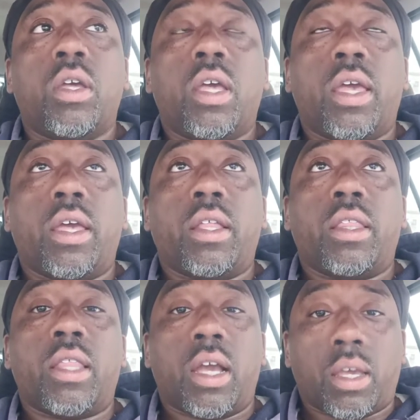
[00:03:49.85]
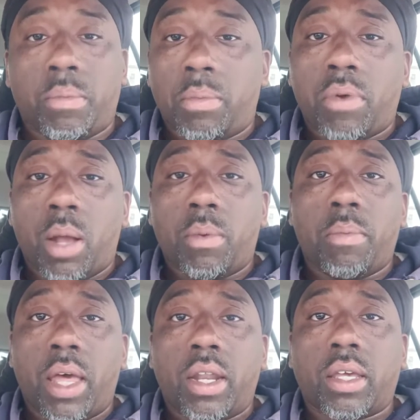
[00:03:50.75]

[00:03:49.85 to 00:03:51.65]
and that could be problematic.